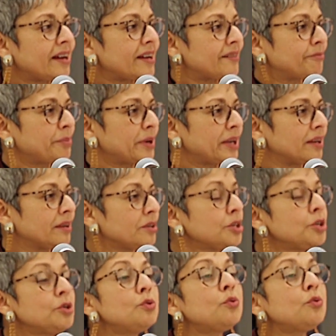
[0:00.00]
have been
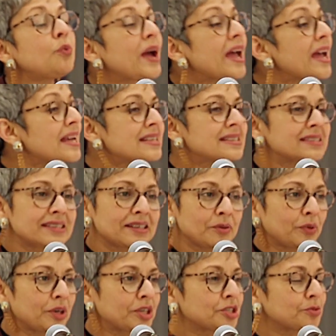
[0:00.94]
new ways
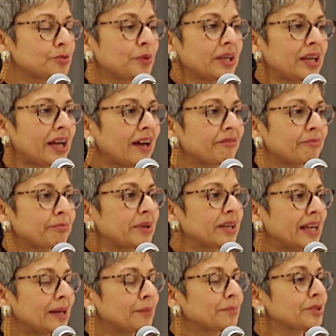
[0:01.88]
in which we have
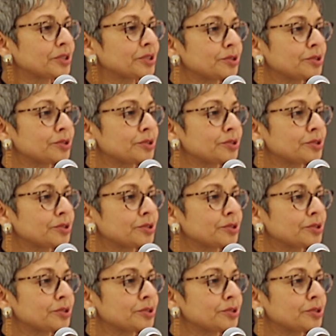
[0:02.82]
been able